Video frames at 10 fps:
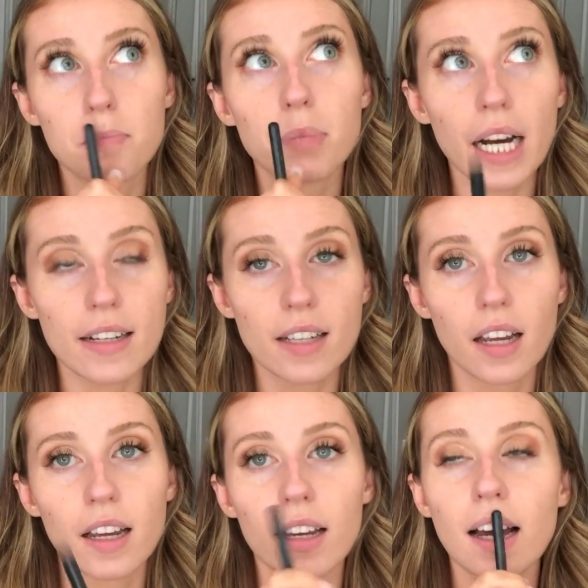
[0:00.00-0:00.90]
but
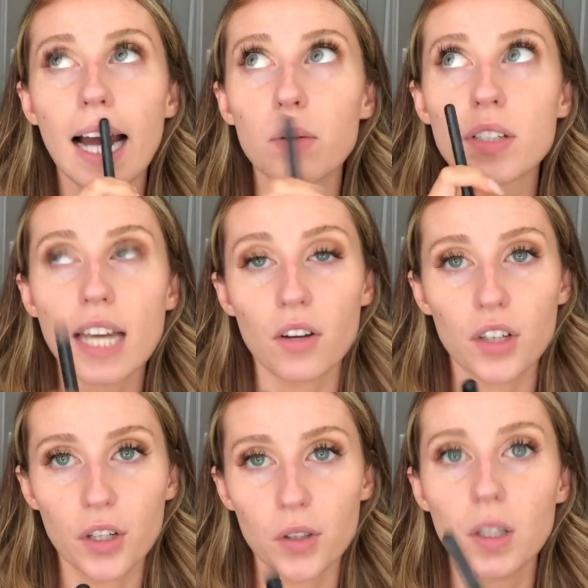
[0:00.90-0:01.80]
I will tell
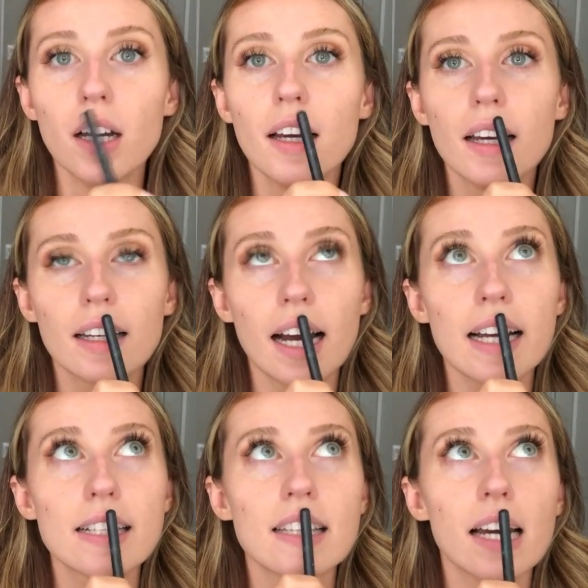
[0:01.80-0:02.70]
you
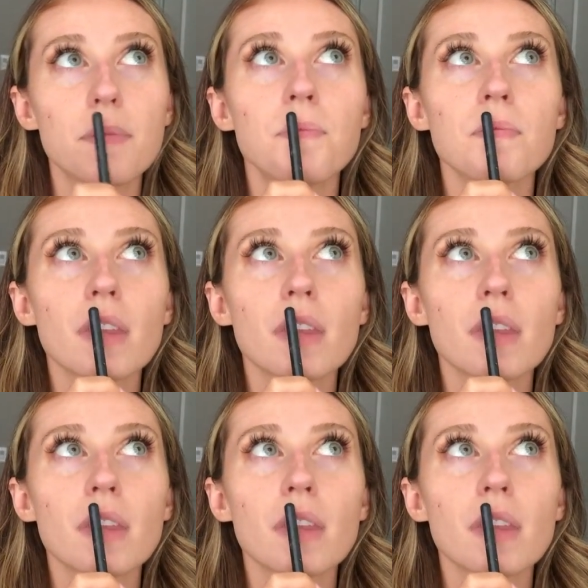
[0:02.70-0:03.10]
guys that